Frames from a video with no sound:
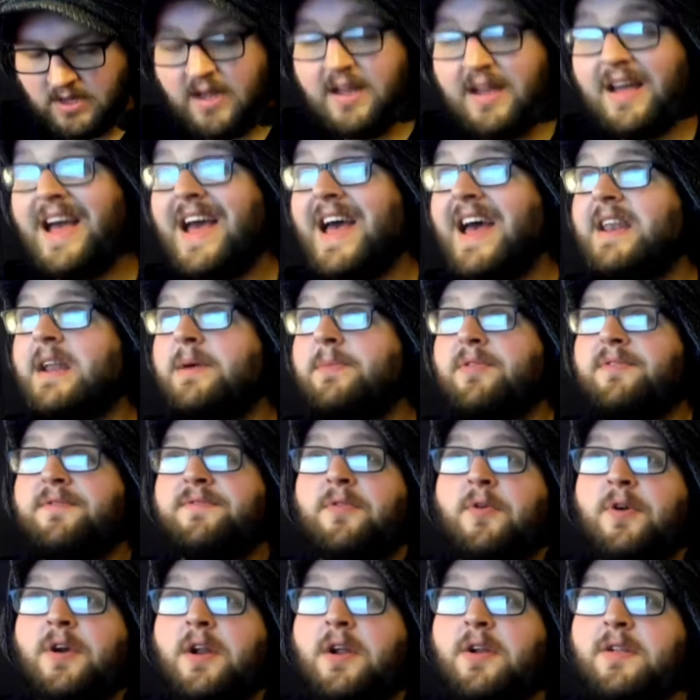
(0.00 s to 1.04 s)
At number
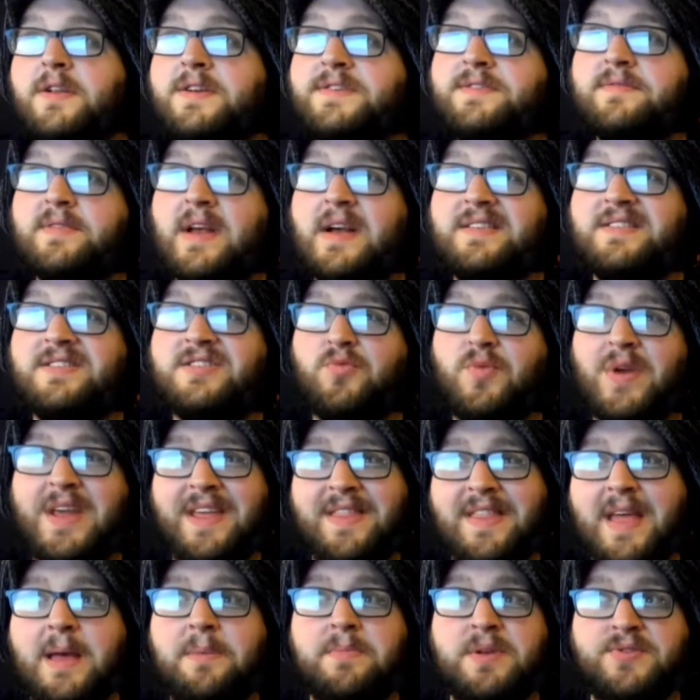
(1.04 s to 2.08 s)
4 on our list, we've got
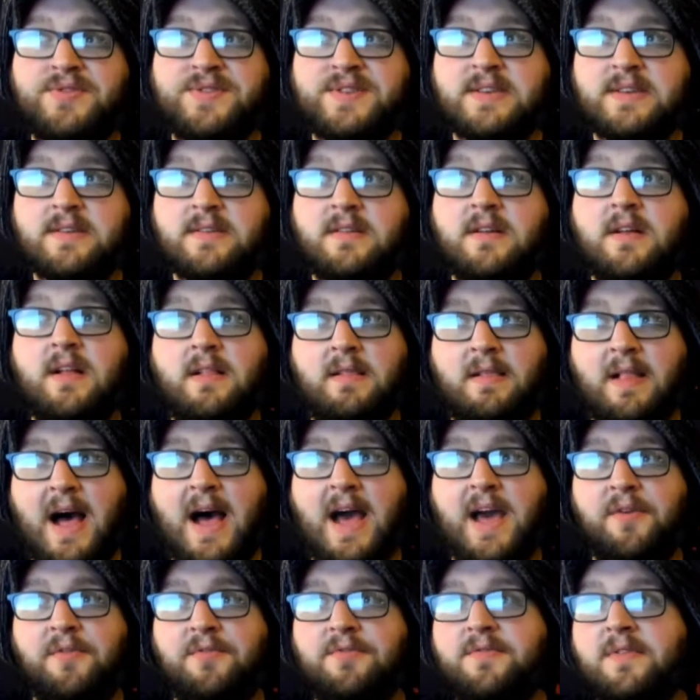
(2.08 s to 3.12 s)
Swing That Music
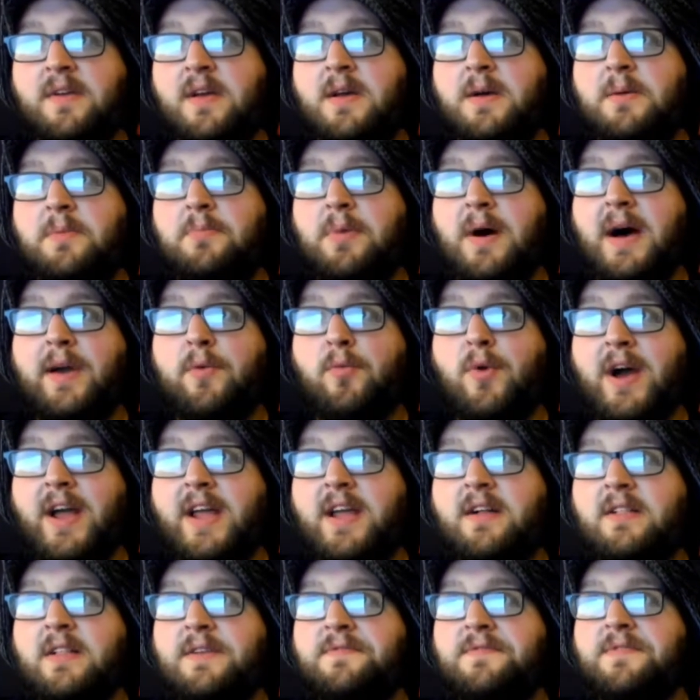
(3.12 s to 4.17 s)
Live by
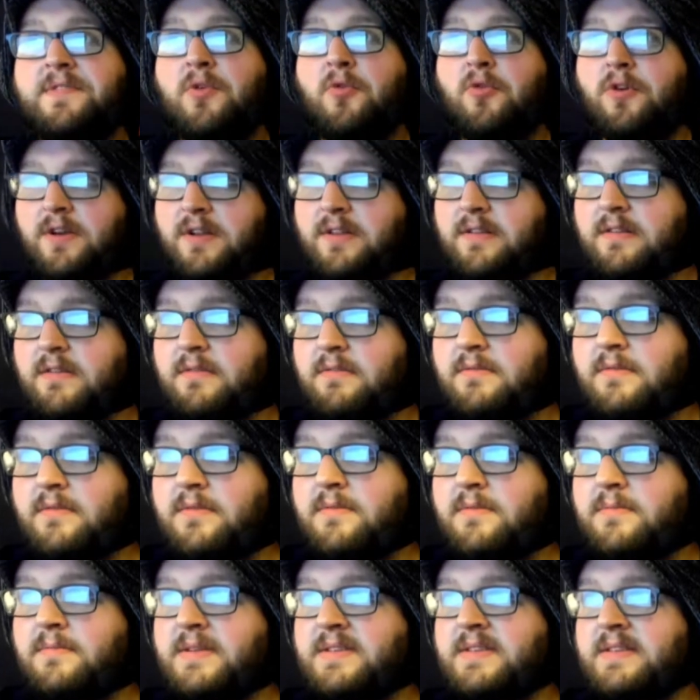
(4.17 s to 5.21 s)
Wycliffe Gordon.
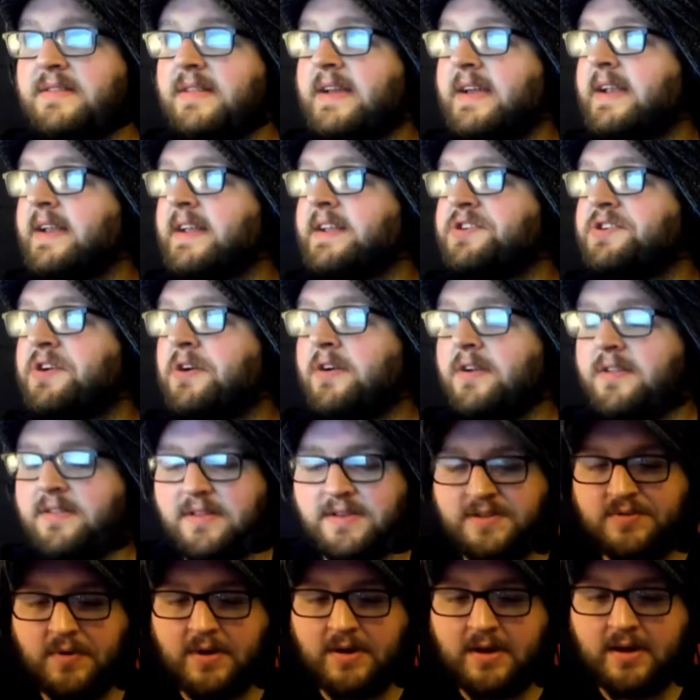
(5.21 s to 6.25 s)
Miscellany charted
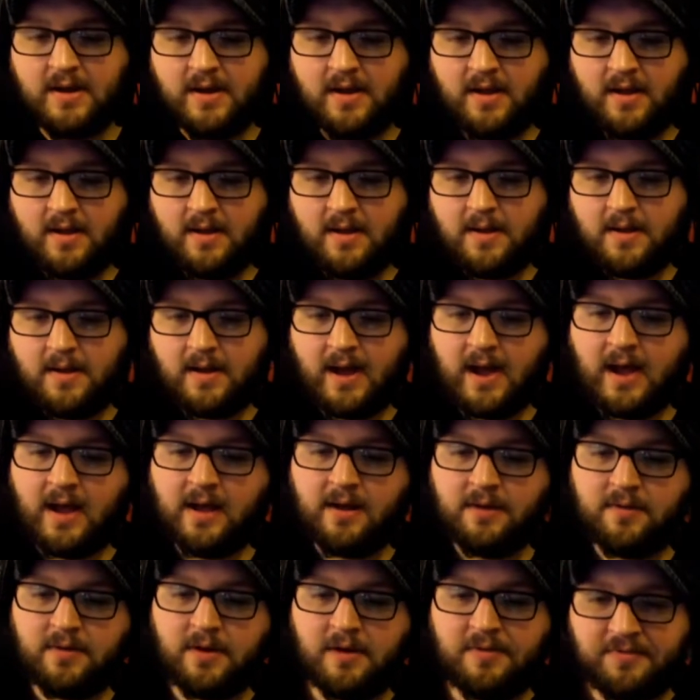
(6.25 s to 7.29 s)
this one.
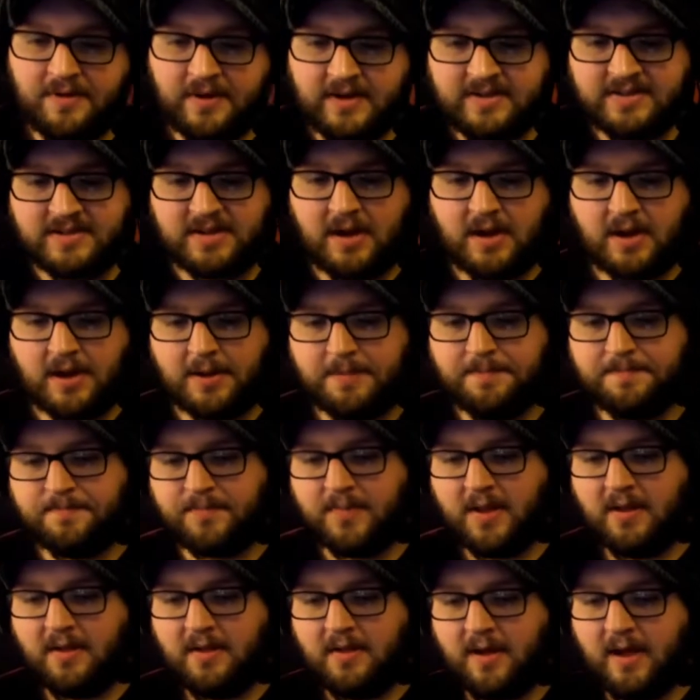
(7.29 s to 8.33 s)
Fun song.
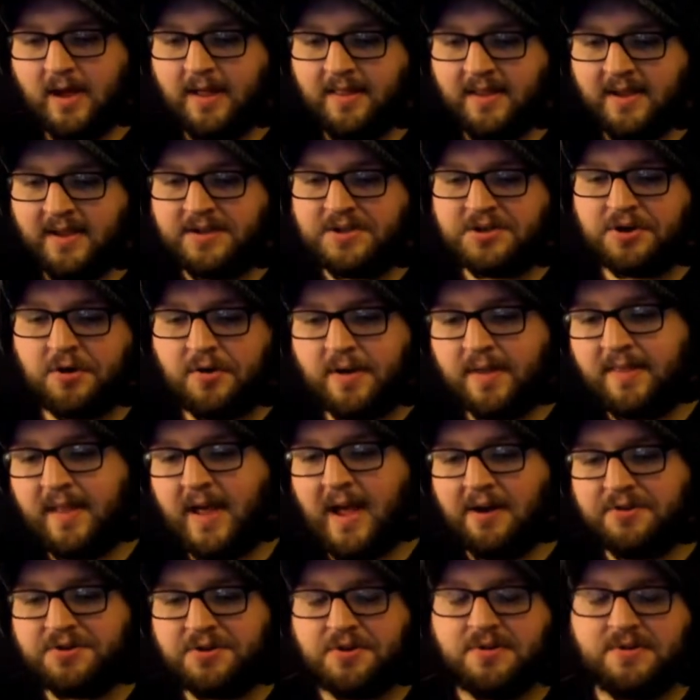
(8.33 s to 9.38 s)
The intro and the
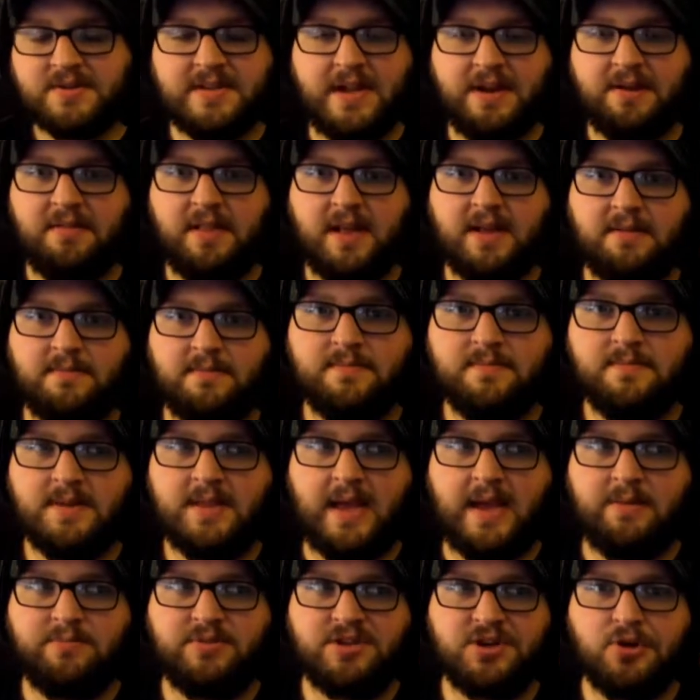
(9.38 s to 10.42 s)
outro sounded like
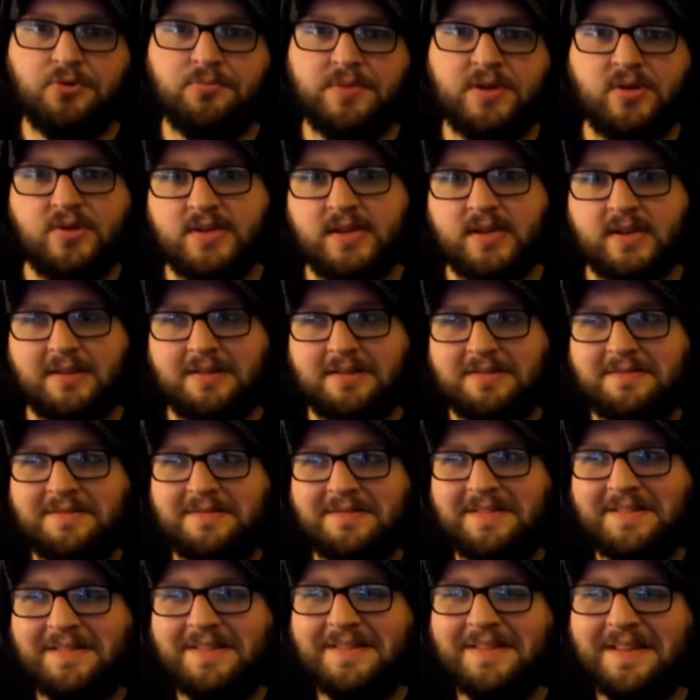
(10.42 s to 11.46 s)
game show music.
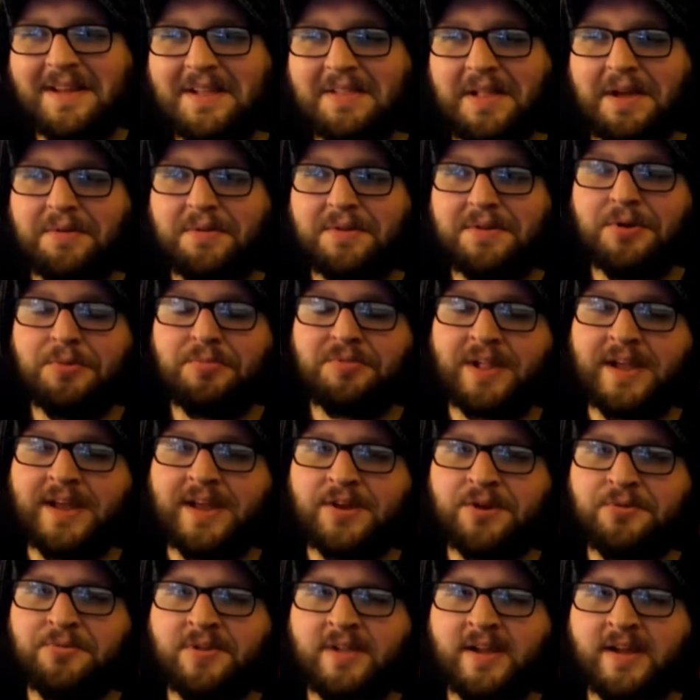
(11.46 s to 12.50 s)
Like when you play
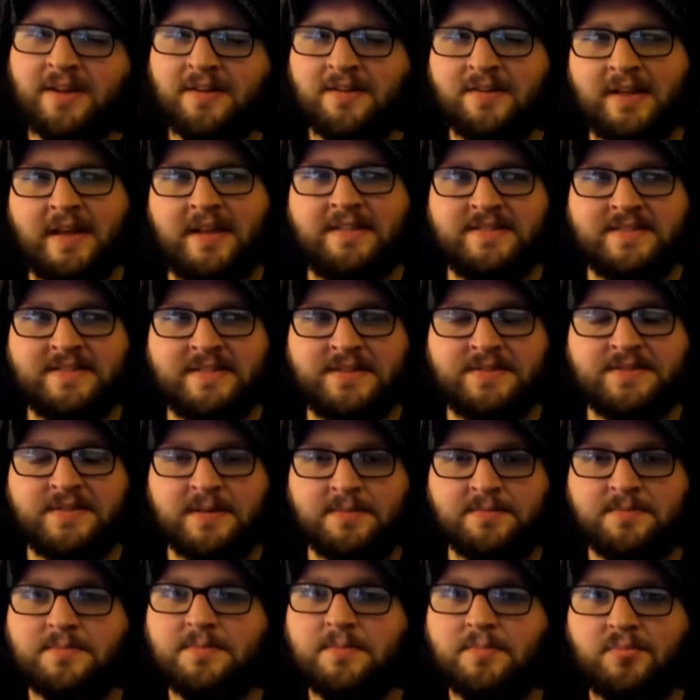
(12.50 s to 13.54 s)
it, you'll be like, oh yeah, this sounds
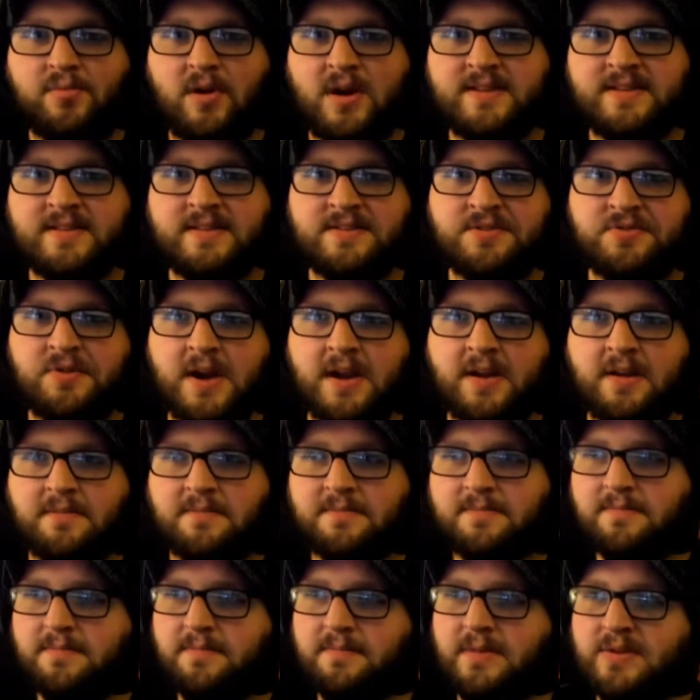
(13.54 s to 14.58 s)
like Price is Right
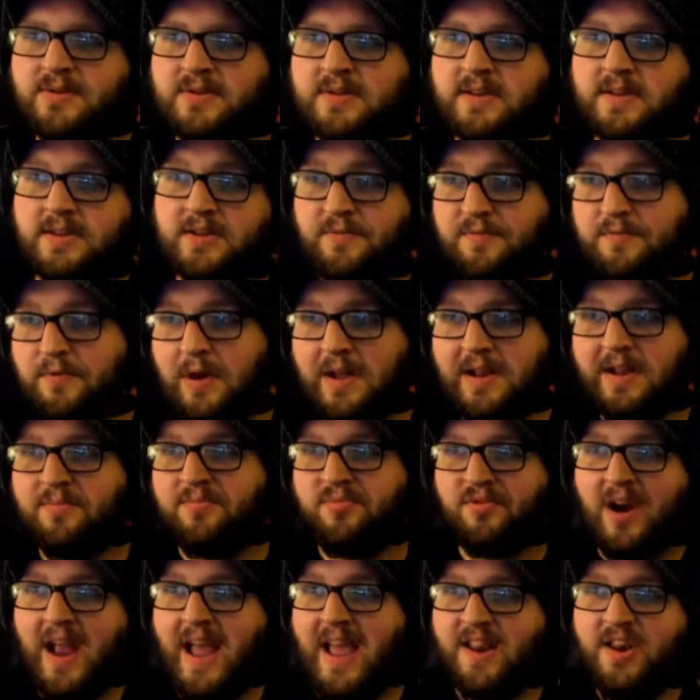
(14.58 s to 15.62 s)
music. You want a
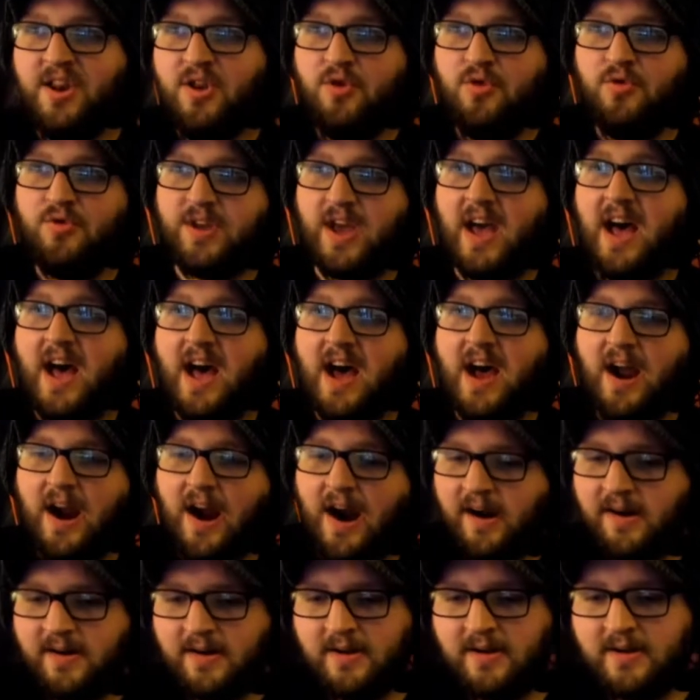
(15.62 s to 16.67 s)
brand new car.
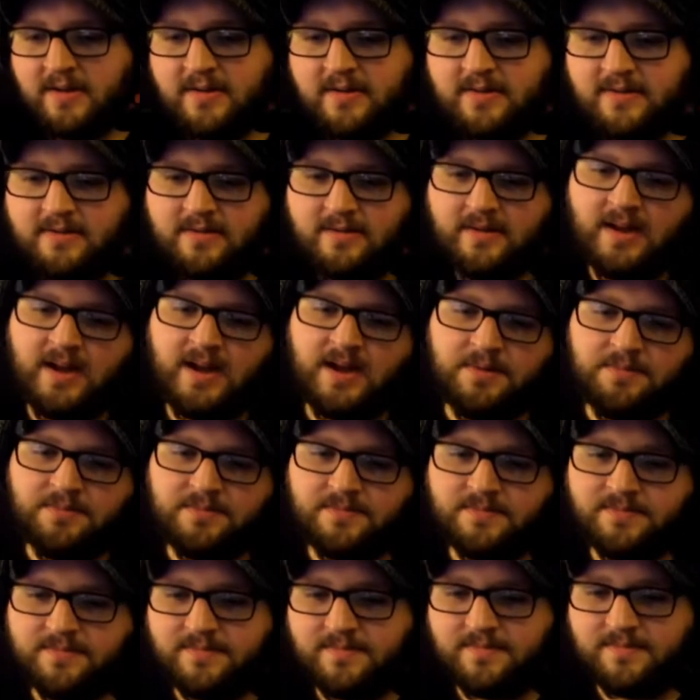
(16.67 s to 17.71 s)

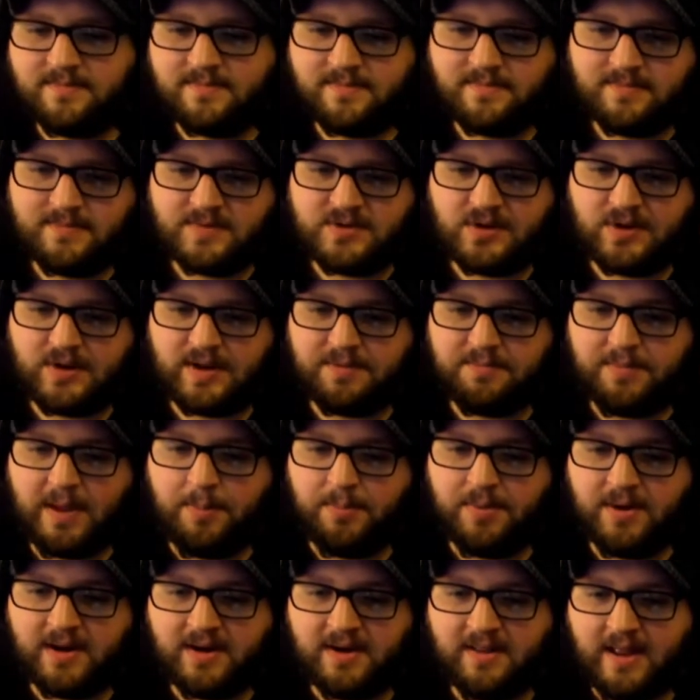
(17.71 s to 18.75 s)
Like I
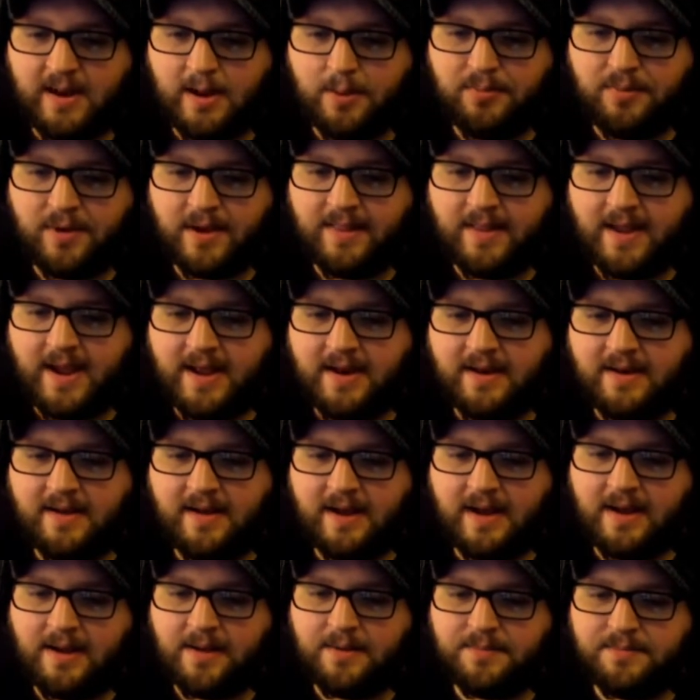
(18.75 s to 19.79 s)
picked that up on
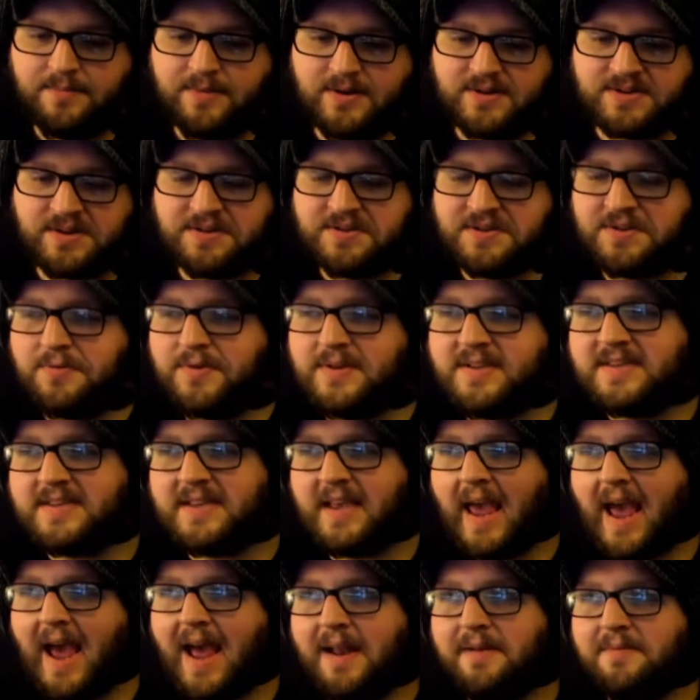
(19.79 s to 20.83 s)
that. There's also a
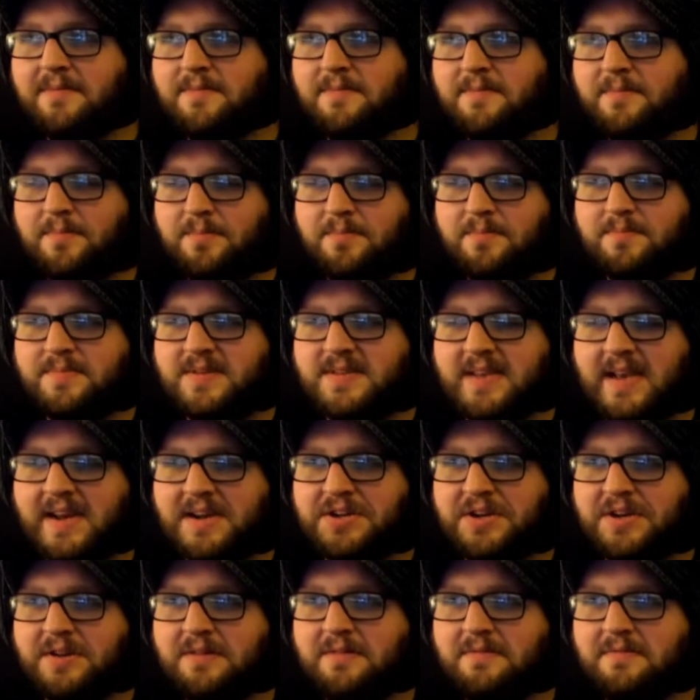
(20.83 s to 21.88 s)
scat
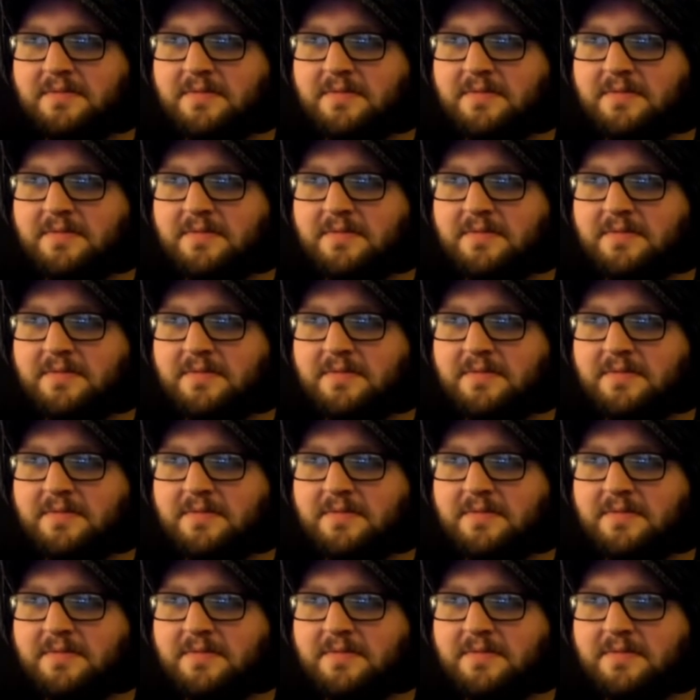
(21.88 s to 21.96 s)
section